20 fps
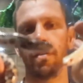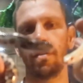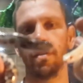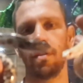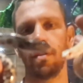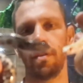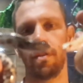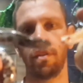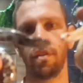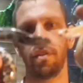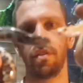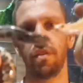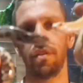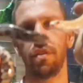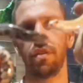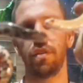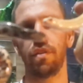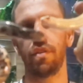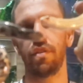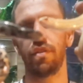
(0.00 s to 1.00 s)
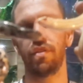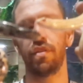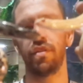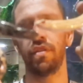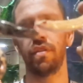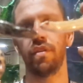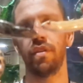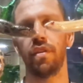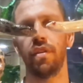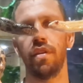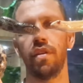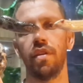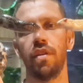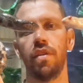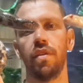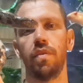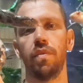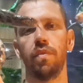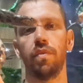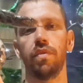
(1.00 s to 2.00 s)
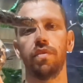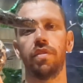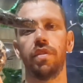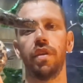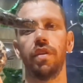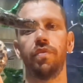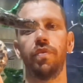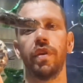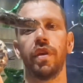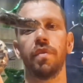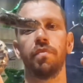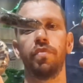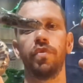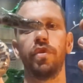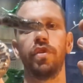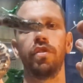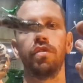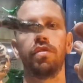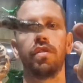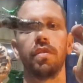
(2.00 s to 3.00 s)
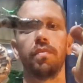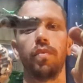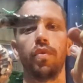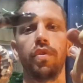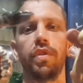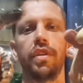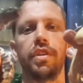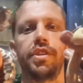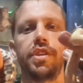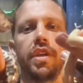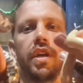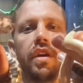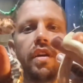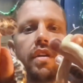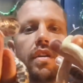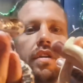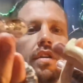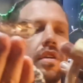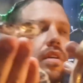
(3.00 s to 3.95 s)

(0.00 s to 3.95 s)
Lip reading: So we'll see if we can produce some more this year.